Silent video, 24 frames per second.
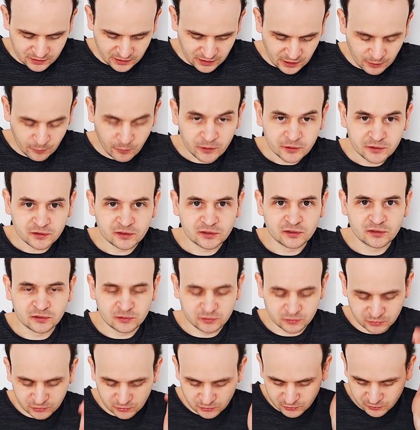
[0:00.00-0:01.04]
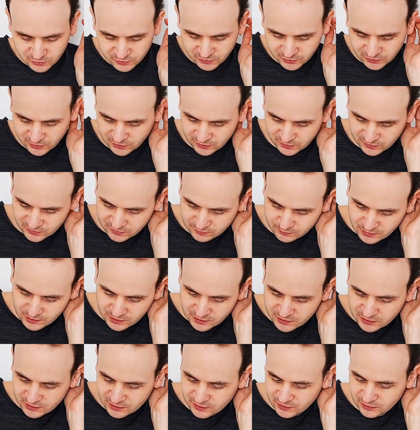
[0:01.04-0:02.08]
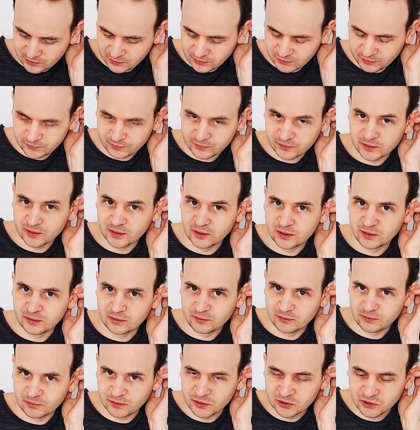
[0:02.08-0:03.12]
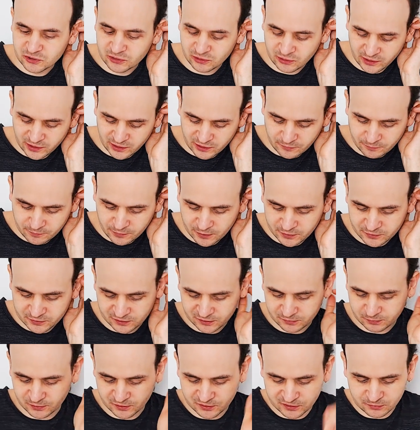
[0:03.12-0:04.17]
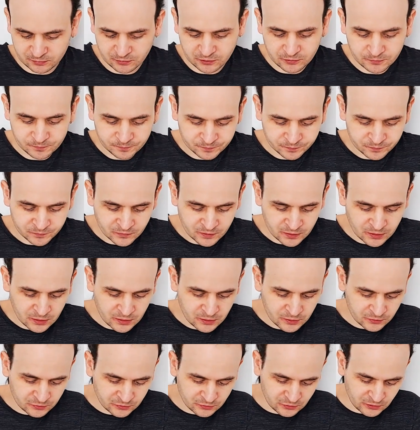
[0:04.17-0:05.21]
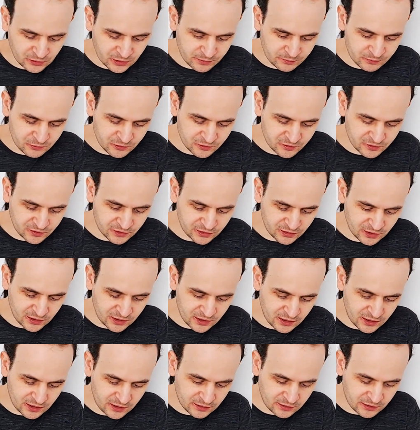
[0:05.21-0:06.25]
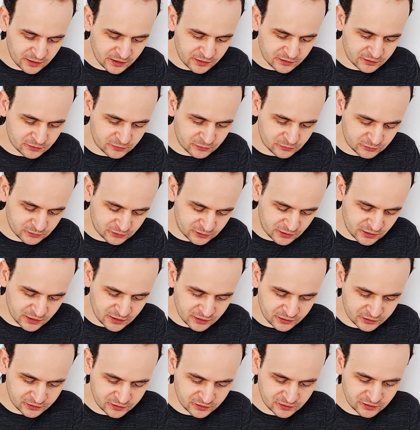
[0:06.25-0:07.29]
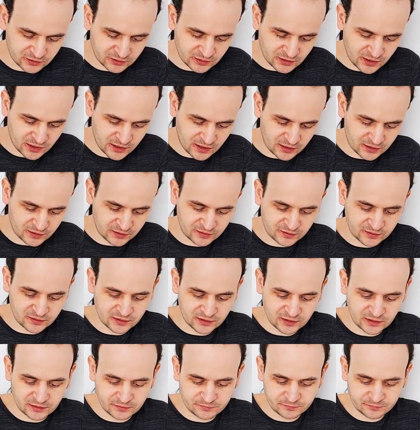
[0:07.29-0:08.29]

I wanted to use as many of uh, original LEGO parts as possible, so I'm using 8 tooth gears as the,